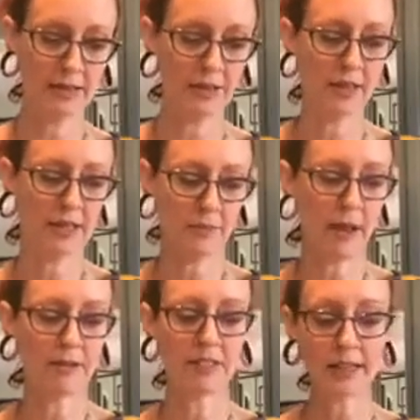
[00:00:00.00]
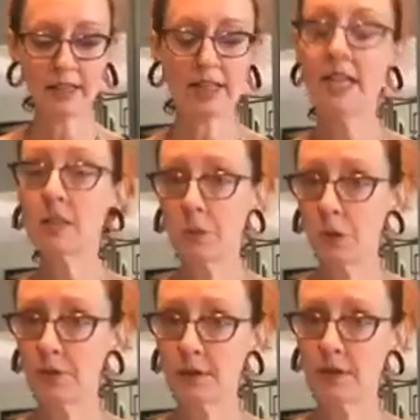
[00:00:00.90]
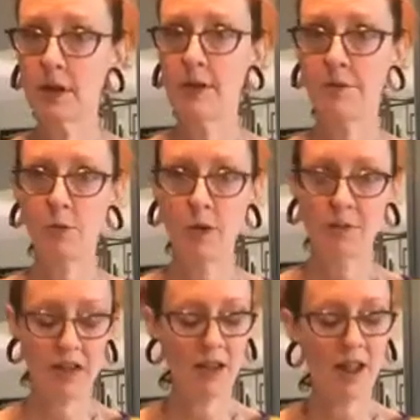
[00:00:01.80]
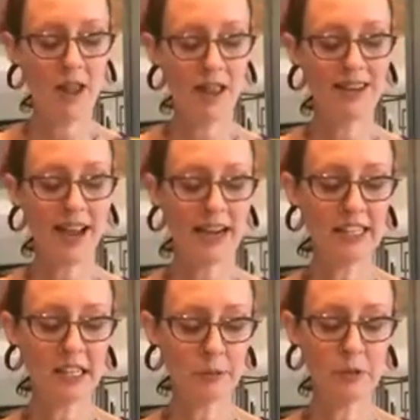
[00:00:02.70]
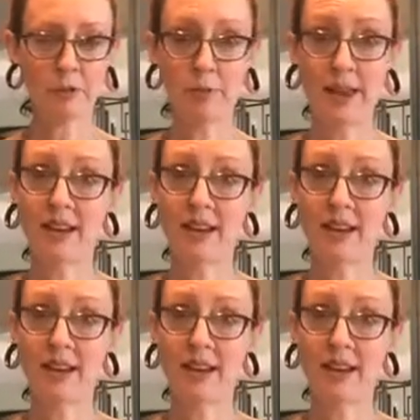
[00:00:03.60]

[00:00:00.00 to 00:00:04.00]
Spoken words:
So that's about 6 teaspoons for women and 9 teaspoons for men.